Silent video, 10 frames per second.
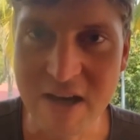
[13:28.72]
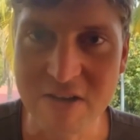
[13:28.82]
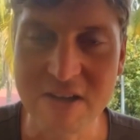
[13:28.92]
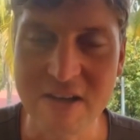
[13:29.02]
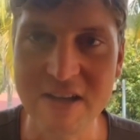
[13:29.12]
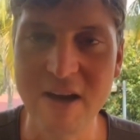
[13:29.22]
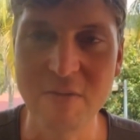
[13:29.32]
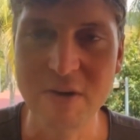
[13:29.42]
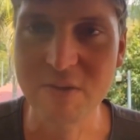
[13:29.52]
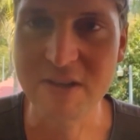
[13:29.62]
to decide
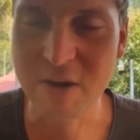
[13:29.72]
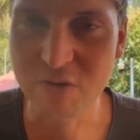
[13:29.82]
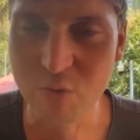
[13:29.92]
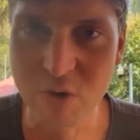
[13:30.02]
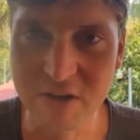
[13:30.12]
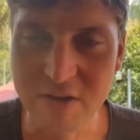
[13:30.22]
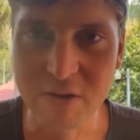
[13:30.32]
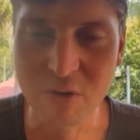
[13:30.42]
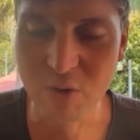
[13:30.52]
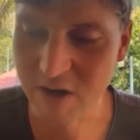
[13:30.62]
for themselves what
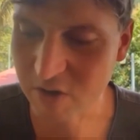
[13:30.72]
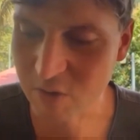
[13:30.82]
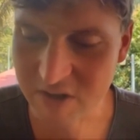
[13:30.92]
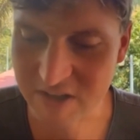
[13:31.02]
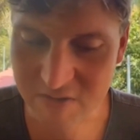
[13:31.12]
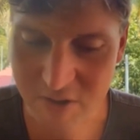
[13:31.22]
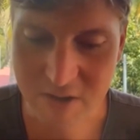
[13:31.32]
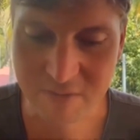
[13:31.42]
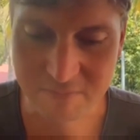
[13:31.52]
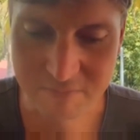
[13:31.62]
the right choice is for
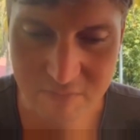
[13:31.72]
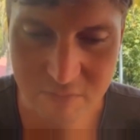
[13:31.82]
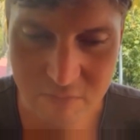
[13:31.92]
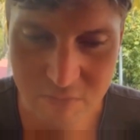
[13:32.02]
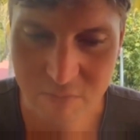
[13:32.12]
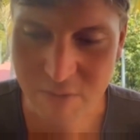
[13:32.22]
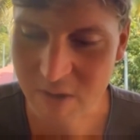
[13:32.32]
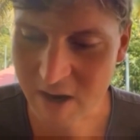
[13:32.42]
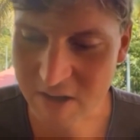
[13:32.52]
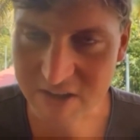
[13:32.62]
them.
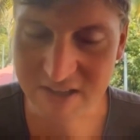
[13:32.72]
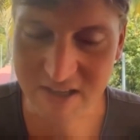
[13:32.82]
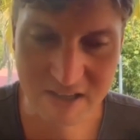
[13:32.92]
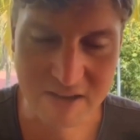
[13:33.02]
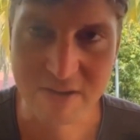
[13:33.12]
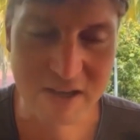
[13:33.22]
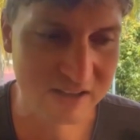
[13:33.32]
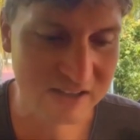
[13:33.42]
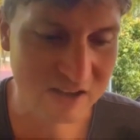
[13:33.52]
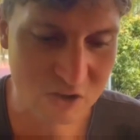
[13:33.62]
I just see that
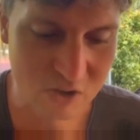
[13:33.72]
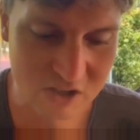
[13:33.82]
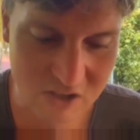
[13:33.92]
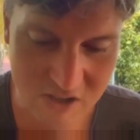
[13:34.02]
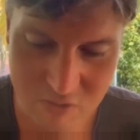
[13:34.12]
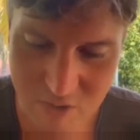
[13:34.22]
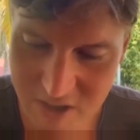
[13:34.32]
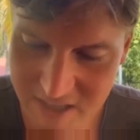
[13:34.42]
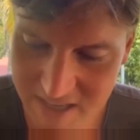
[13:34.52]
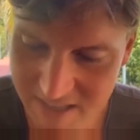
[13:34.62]
the situation is
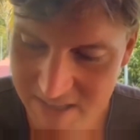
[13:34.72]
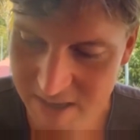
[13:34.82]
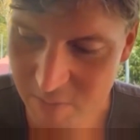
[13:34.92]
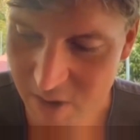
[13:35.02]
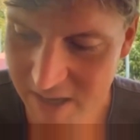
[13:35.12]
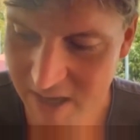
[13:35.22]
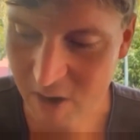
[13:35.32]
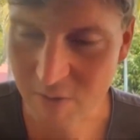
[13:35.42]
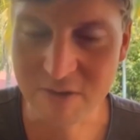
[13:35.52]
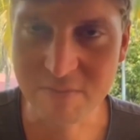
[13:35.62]
really getting tense right
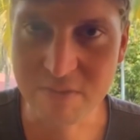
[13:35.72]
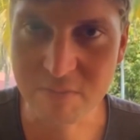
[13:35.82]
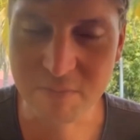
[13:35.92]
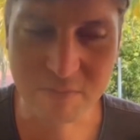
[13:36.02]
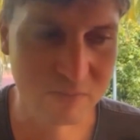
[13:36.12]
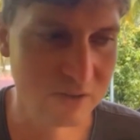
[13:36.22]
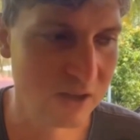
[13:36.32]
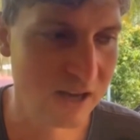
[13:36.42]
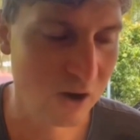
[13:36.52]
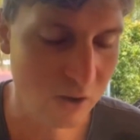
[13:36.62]
now.
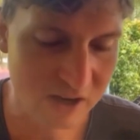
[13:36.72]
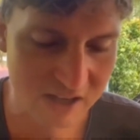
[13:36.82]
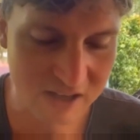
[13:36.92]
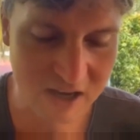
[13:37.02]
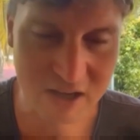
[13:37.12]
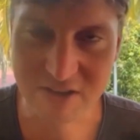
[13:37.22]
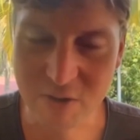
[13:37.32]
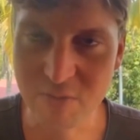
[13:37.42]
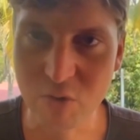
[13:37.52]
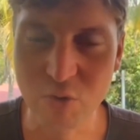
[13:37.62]
And often it's like a
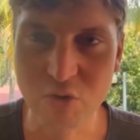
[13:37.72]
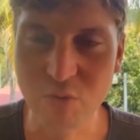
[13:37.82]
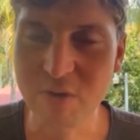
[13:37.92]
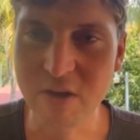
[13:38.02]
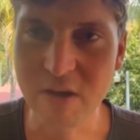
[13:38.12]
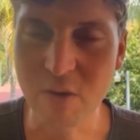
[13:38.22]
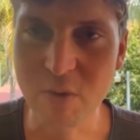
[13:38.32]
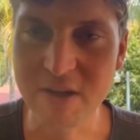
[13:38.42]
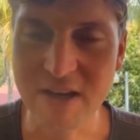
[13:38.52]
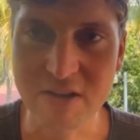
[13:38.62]
thumb screw
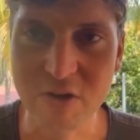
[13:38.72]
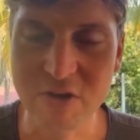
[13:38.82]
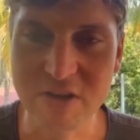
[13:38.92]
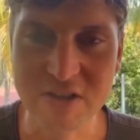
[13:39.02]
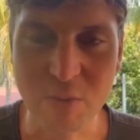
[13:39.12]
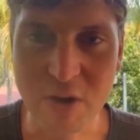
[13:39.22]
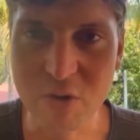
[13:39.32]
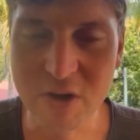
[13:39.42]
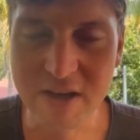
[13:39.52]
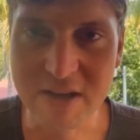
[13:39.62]
when things are just somewhat
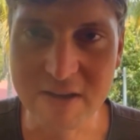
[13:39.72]
okay.